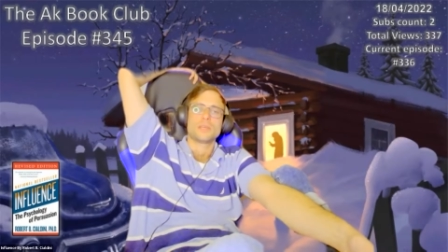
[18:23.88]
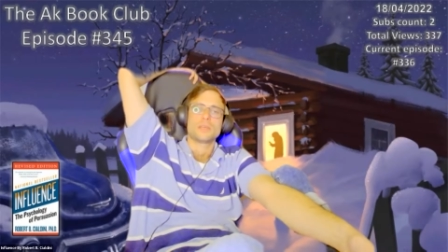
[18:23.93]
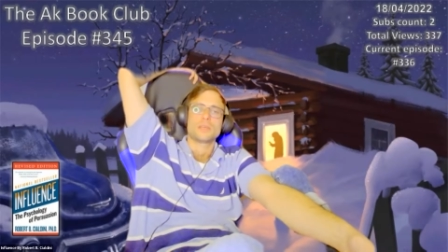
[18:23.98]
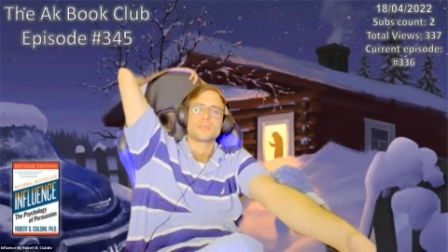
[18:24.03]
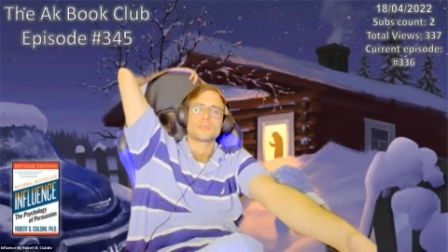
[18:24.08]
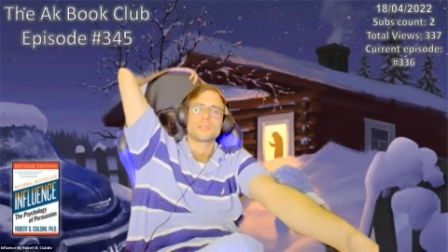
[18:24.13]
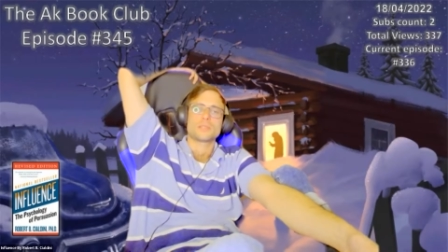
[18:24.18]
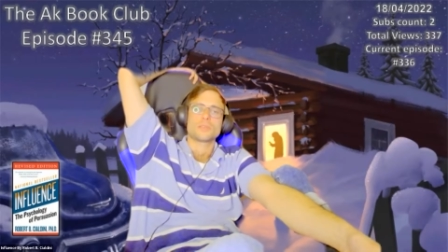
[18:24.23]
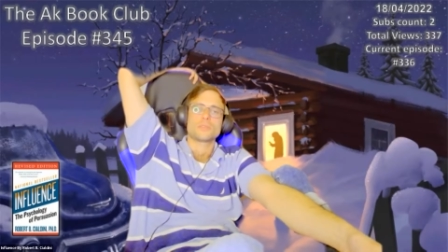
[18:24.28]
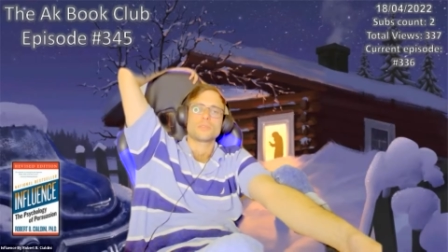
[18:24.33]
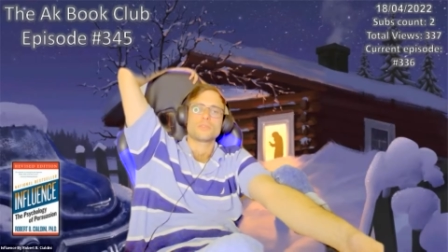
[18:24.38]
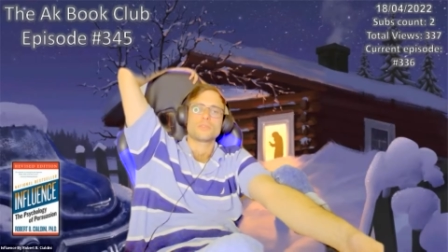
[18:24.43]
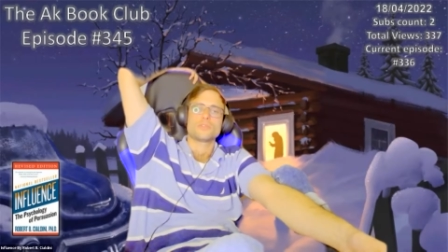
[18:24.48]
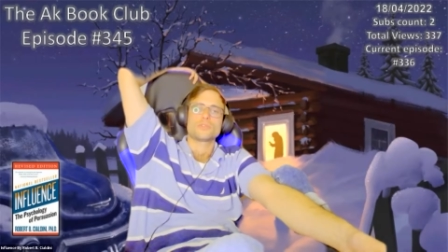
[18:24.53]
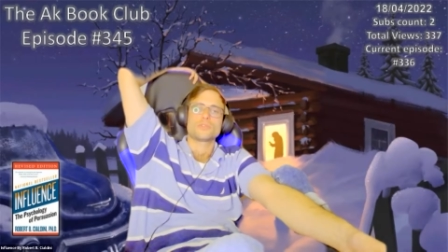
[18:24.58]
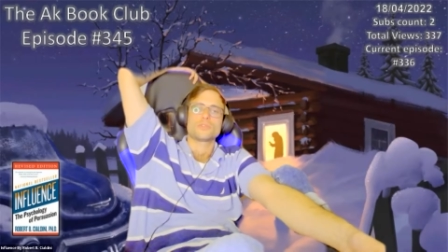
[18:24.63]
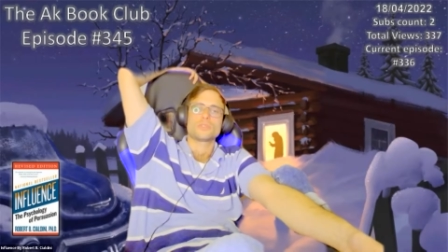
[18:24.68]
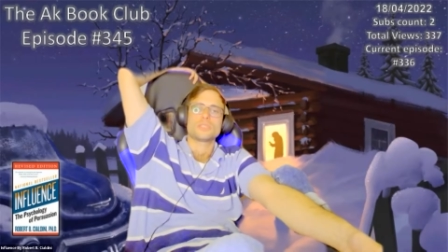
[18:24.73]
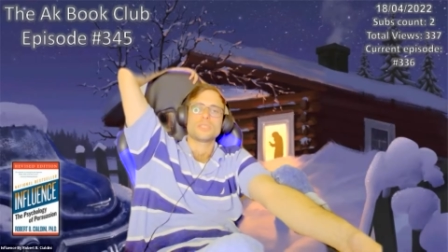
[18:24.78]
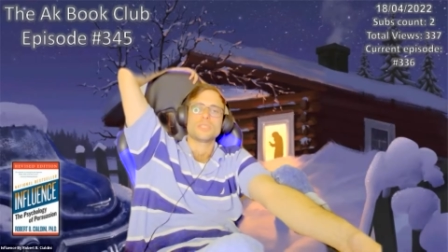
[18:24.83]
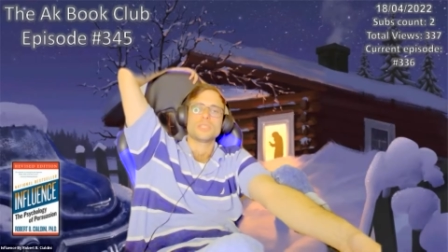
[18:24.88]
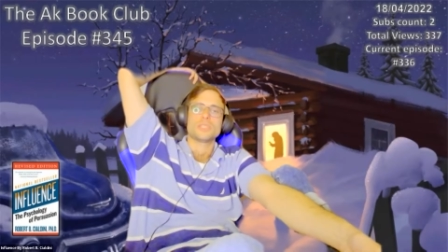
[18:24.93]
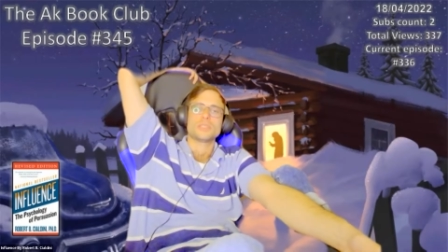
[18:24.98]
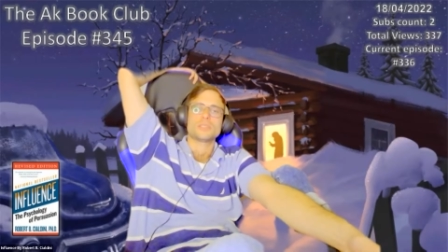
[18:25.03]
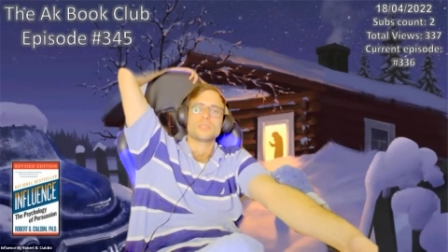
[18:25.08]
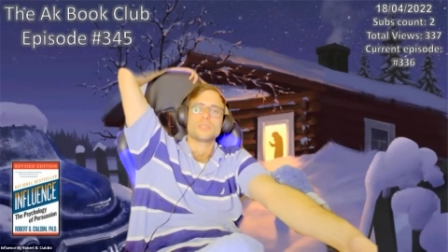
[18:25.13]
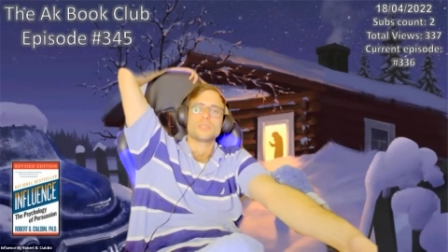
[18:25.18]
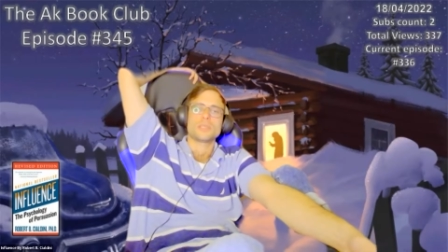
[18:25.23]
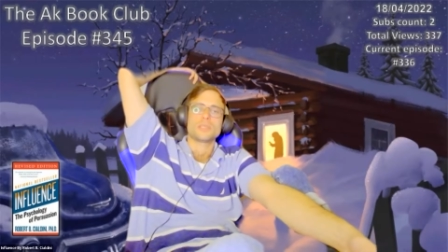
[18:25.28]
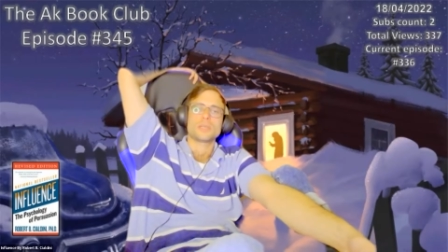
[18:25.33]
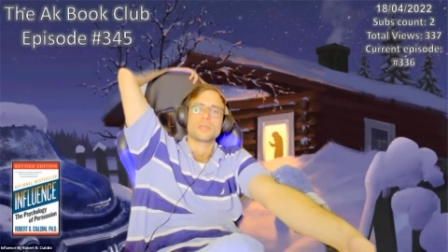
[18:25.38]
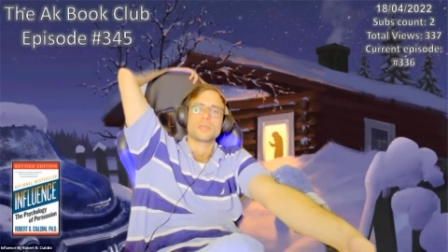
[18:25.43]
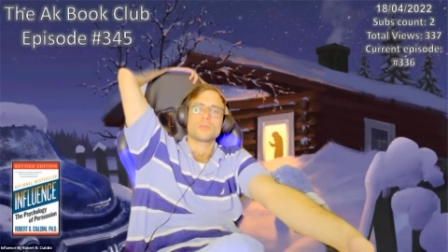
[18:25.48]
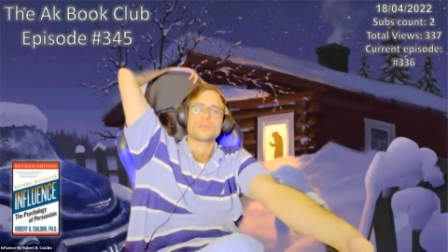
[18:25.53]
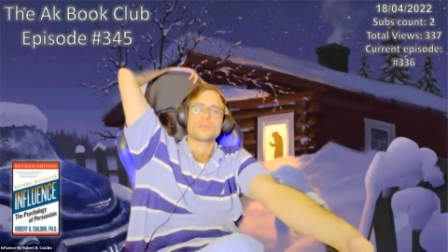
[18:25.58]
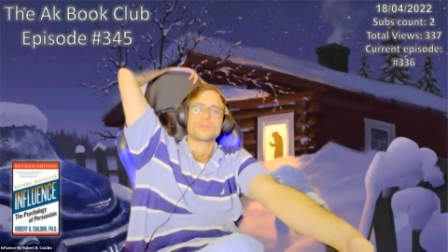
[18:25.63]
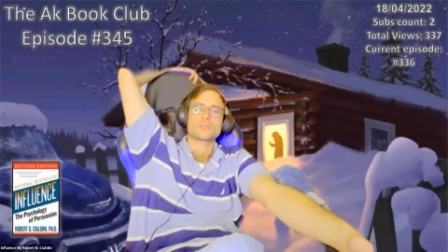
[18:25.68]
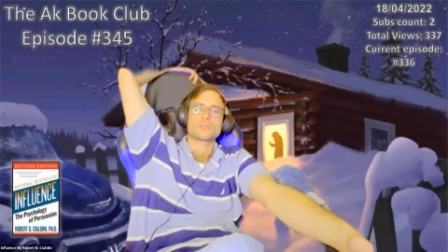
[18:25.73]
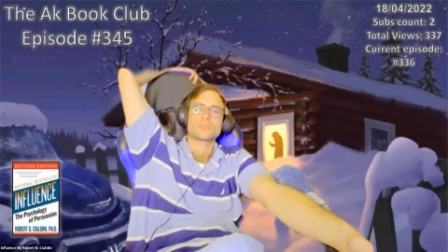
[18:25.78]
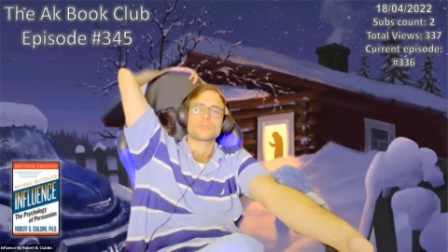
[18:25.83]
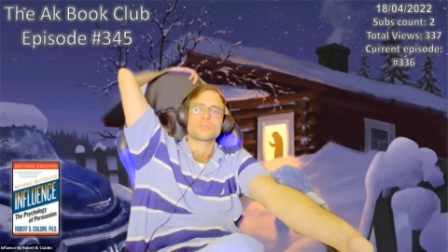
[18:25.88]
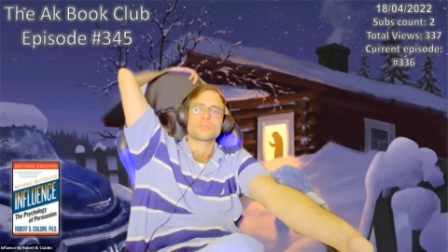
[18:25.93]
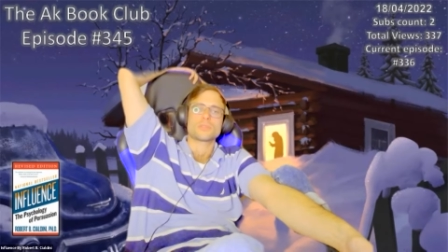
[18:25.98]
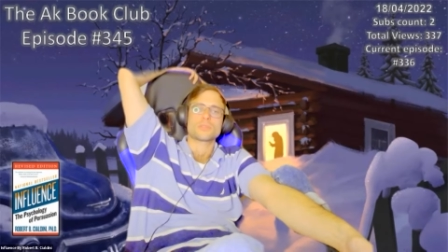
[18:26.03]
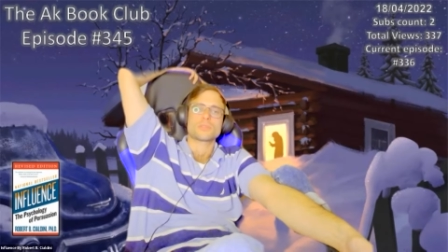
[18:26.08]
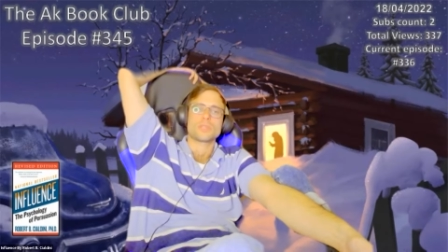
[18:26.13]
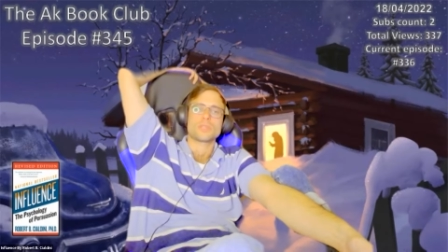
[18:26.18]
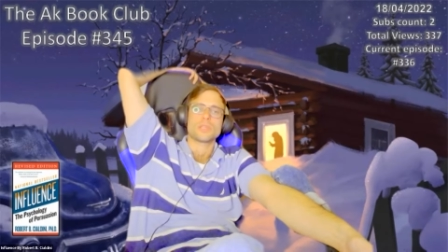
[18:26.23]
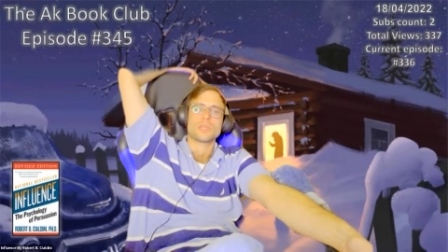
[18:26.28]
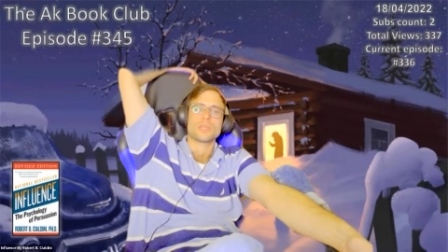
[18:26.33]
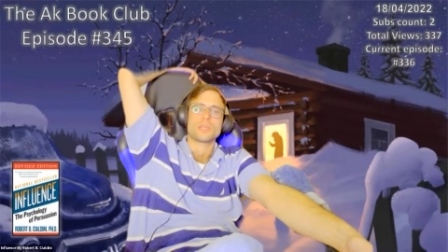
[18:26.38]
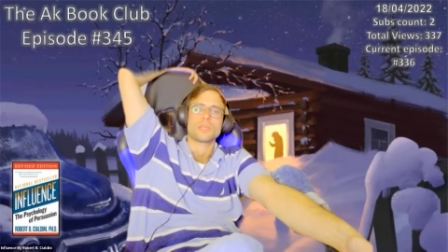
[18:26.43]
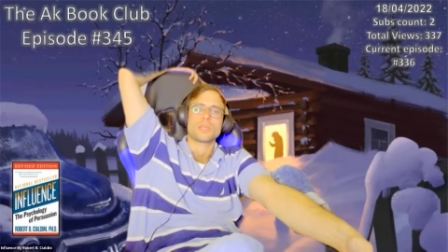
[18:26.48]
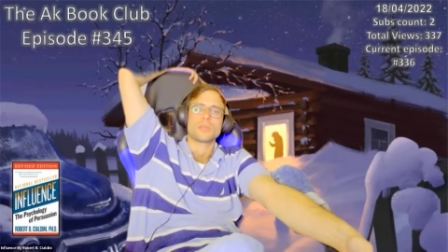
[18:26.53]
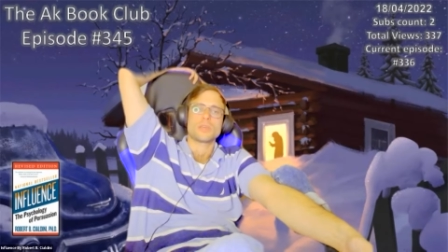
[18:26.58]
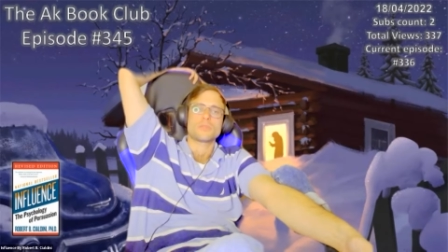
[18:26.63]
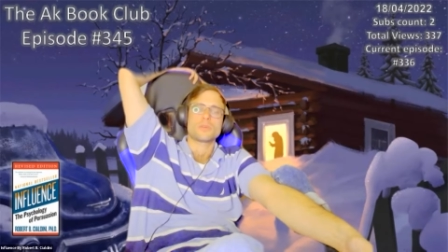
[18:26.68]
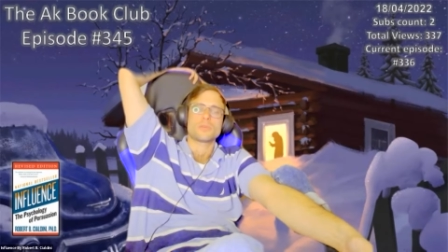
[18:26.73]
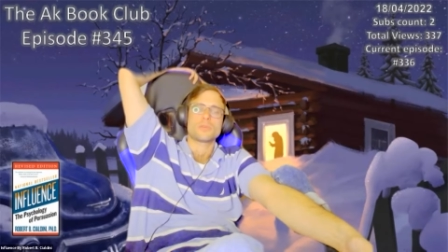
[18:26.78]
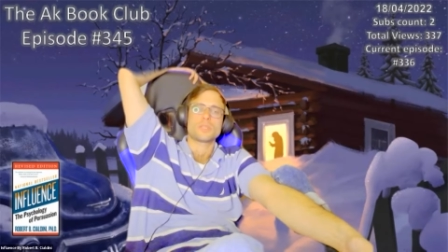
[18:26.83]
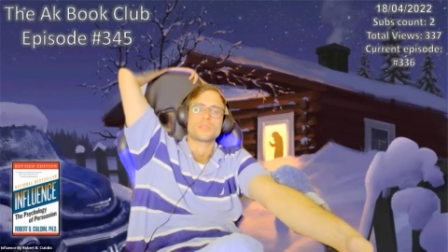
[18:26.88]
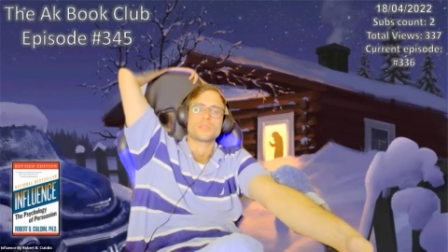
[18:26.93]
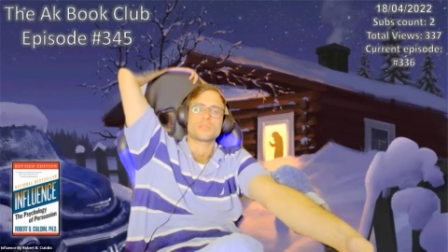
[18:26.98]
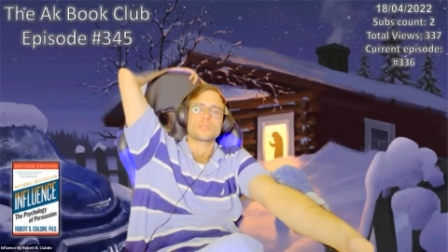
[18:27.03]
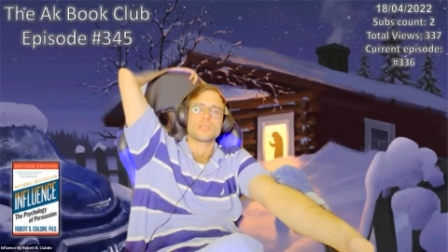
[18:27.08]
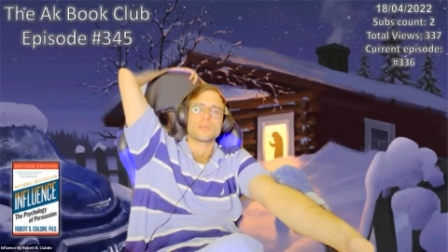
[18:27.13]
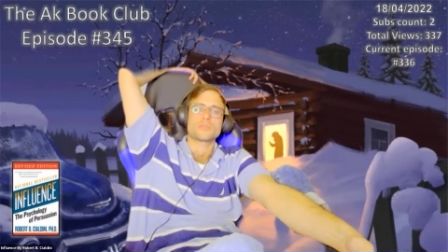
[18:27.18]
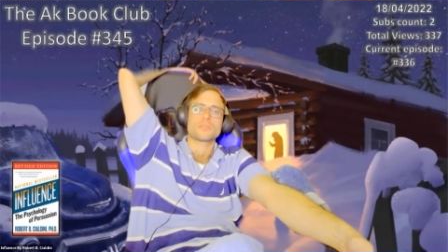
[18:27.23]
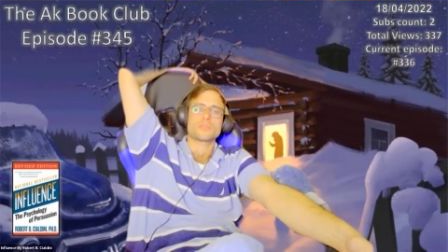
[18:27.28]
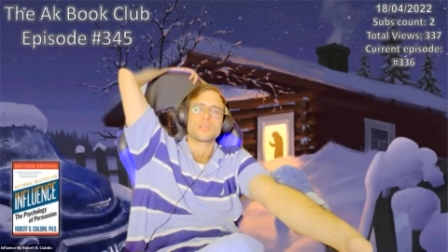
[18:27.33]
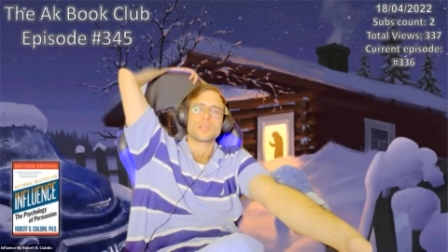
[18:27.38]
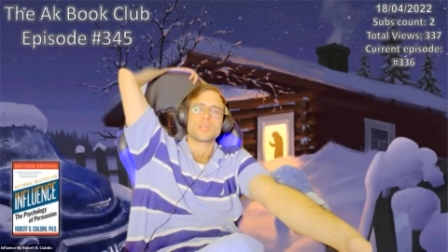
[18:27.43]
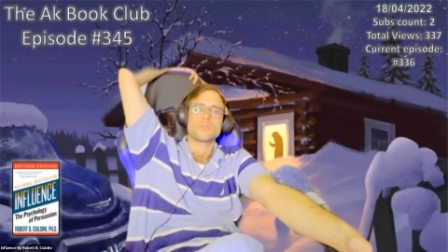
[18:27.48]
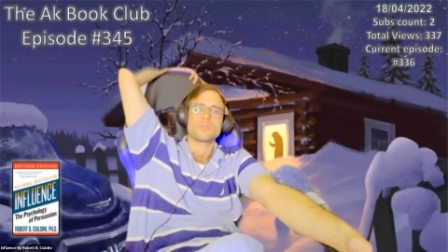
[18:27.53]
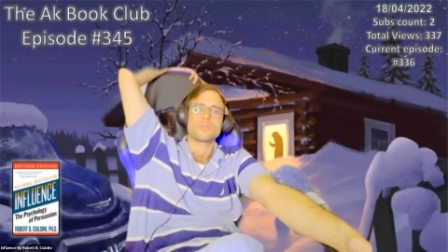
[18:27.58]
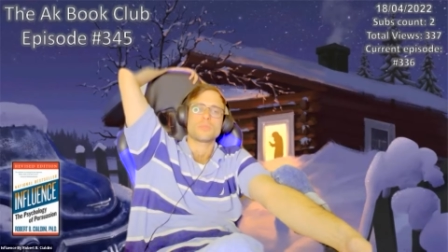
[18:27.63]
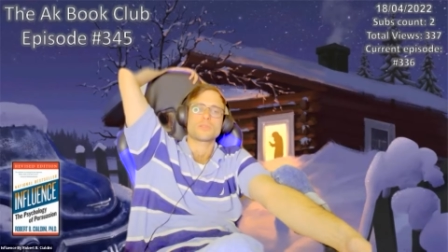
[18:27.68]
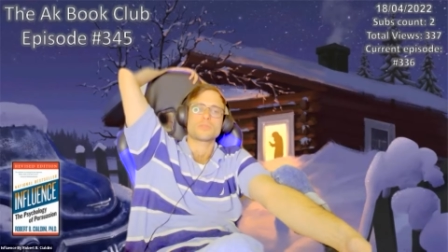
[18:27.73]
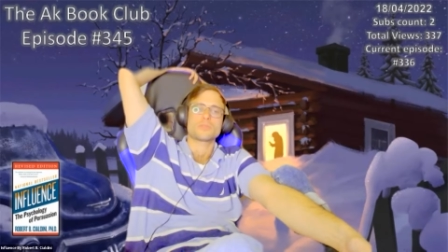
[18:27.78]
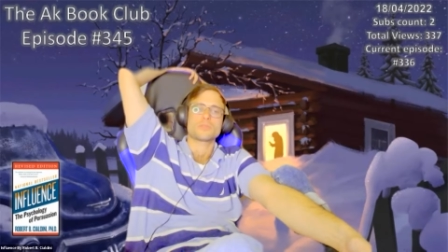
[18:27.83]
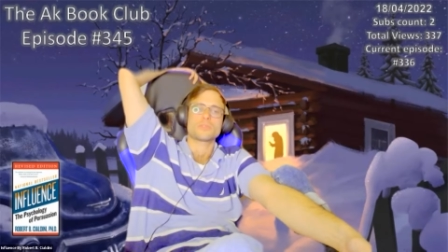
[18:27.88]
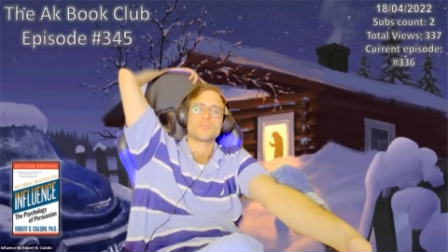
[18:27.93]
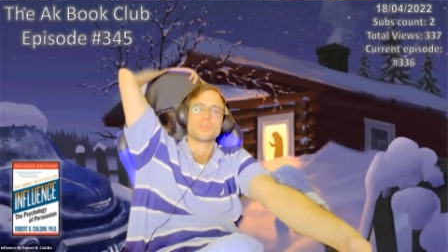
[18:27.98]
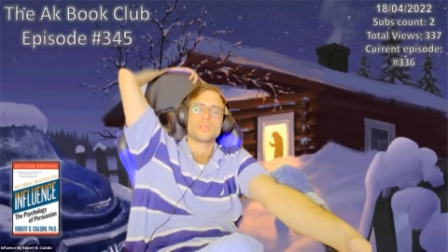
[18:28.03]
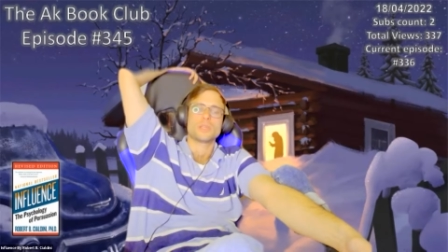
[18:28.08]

the utility records of those families after a month,